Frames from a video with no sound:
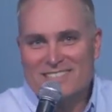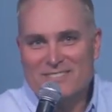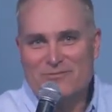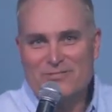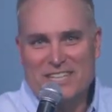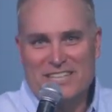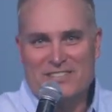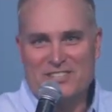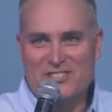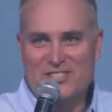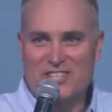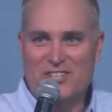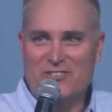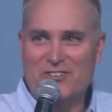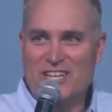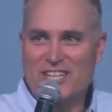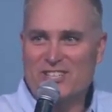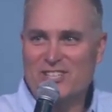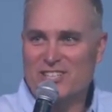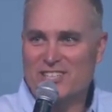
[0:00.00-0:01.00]
And Faith
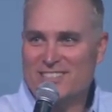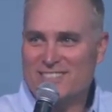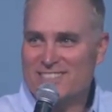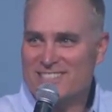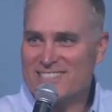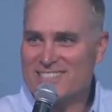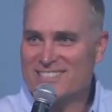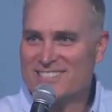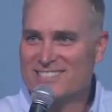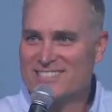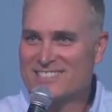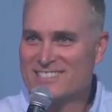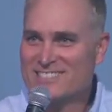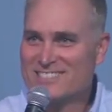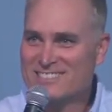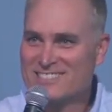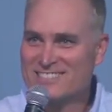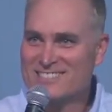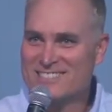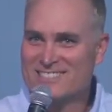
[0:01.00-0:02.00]
Generations.
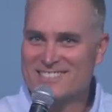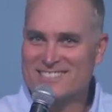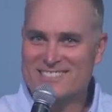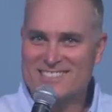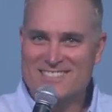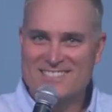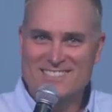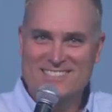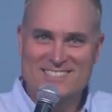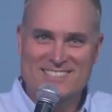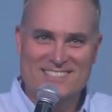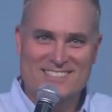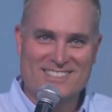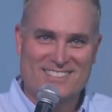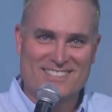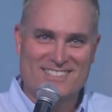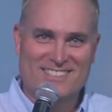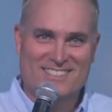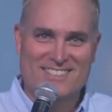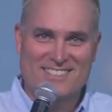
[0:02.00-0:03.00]
Got one amen
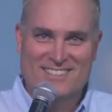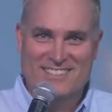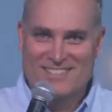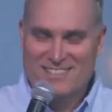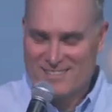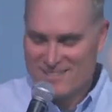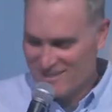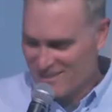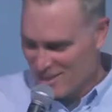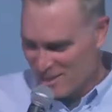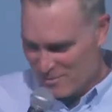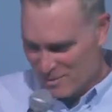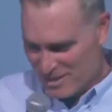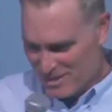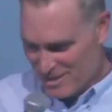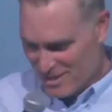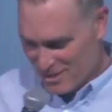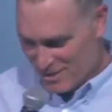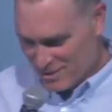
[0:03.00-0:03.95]
for you right there. Nobody